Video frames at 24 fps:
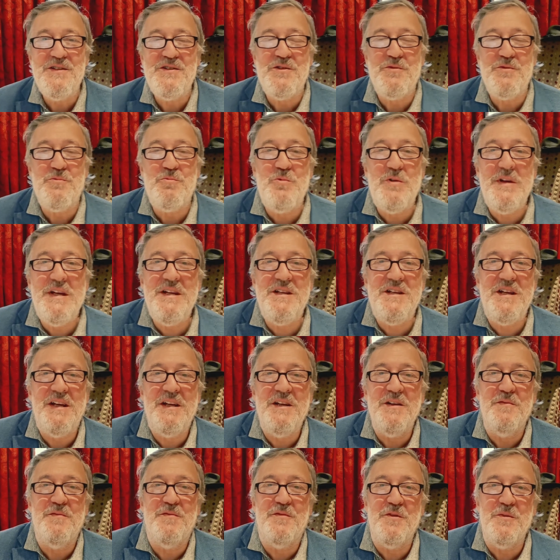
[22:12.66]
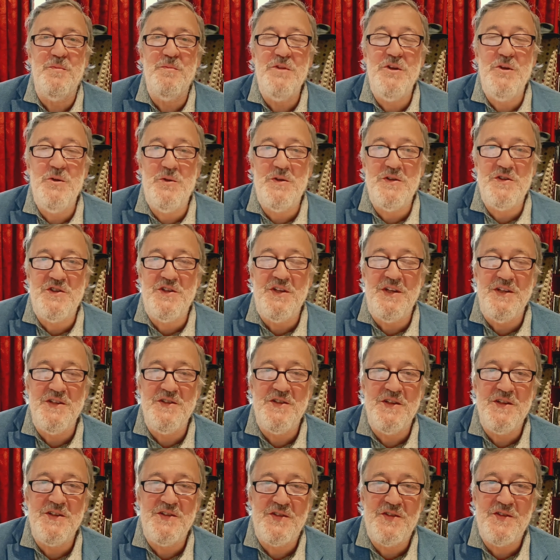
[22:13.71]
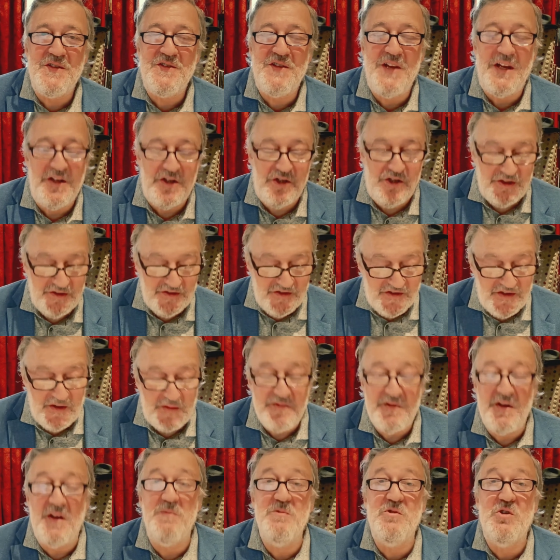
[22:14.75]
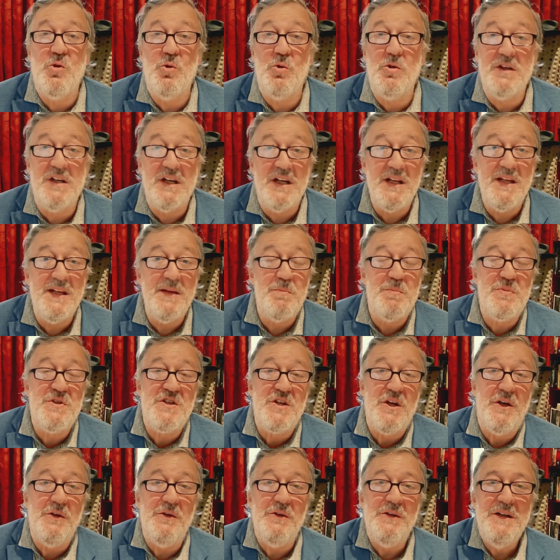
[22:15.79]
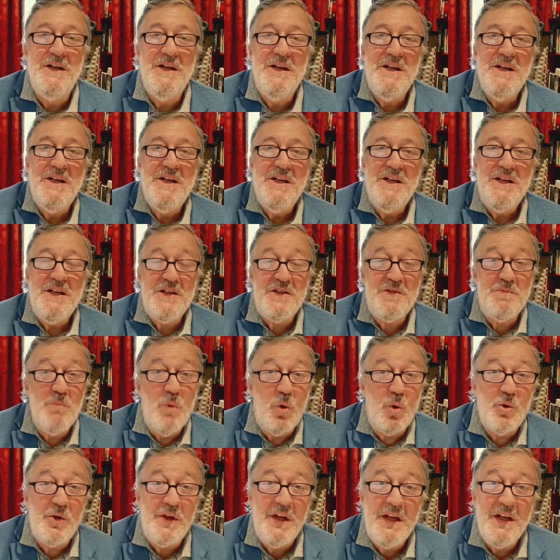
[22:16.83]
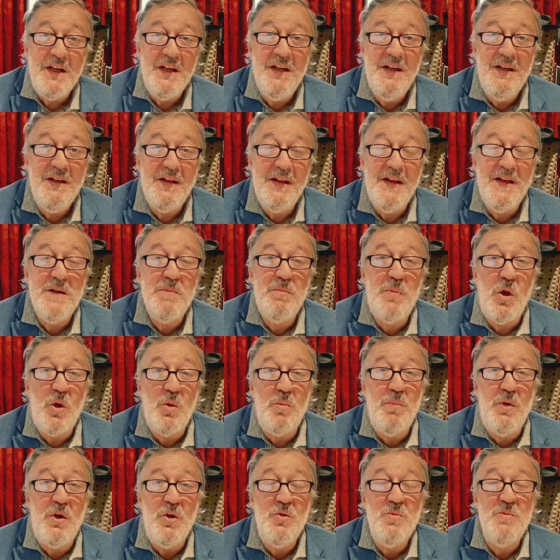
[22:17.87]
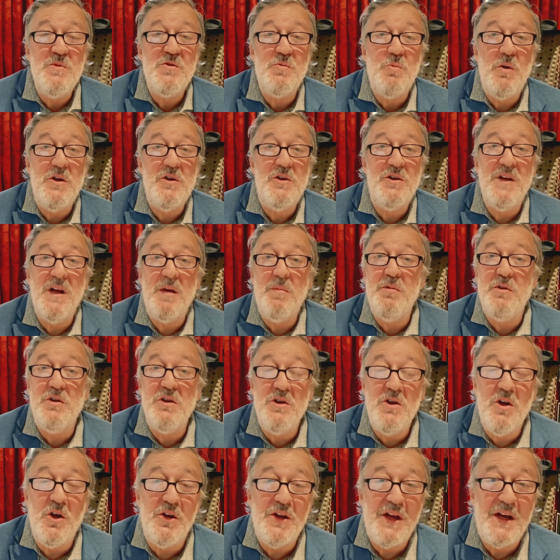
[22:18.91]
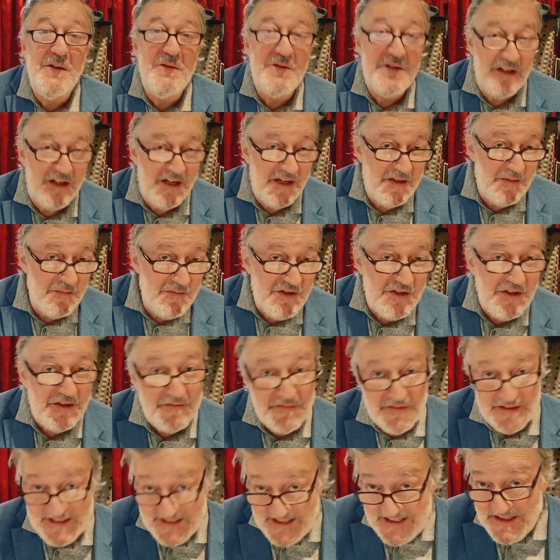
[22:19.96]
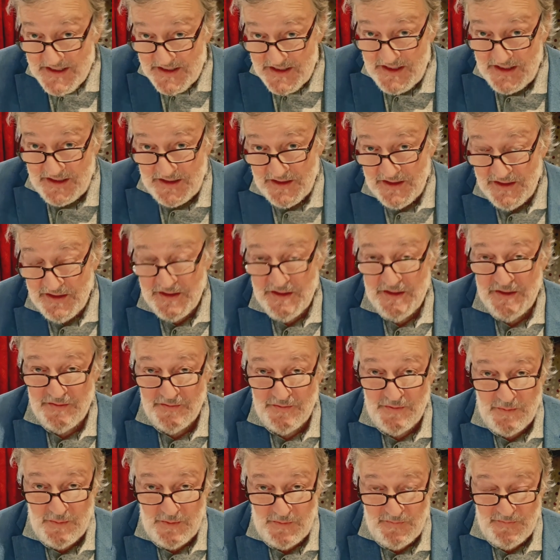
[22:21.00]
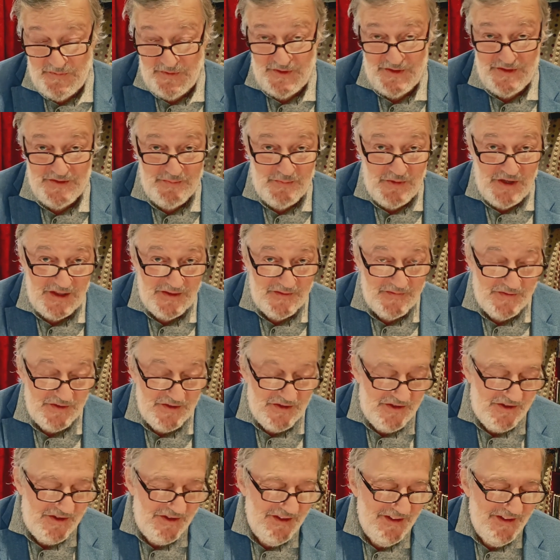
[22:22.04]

a reading from Ulysses. It's the section sometimes called CALYPSO. It's morning. Leopold Bloom has woken up and gone out to get himself a kidney for his breakfast.